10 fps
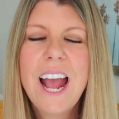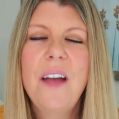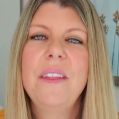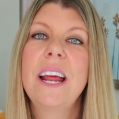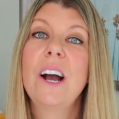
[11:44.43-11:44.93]

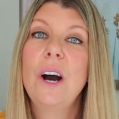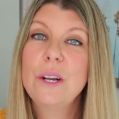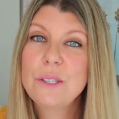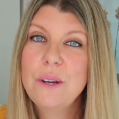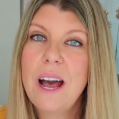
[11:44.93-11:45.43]
And then I
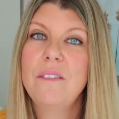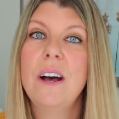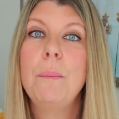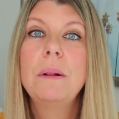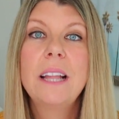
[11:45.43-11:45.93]
also have
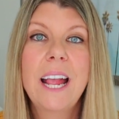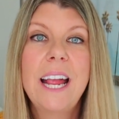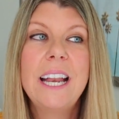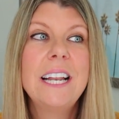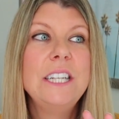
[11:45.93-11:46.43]
a
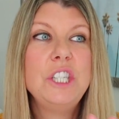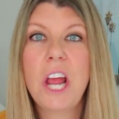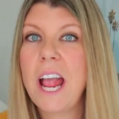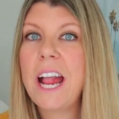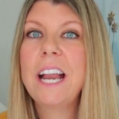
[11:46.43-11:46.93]
Plain
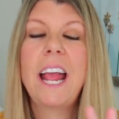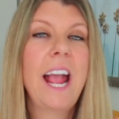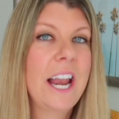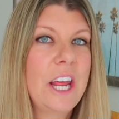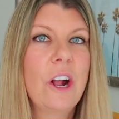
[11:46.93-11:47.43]
Jane
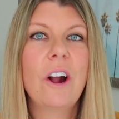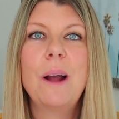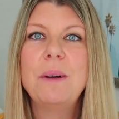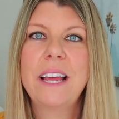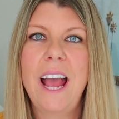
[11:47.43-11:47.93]

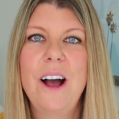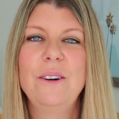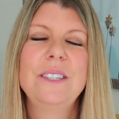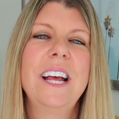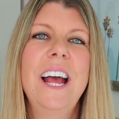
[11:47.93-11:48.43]
Enneagram
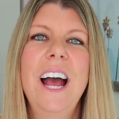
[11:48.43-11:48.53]
account.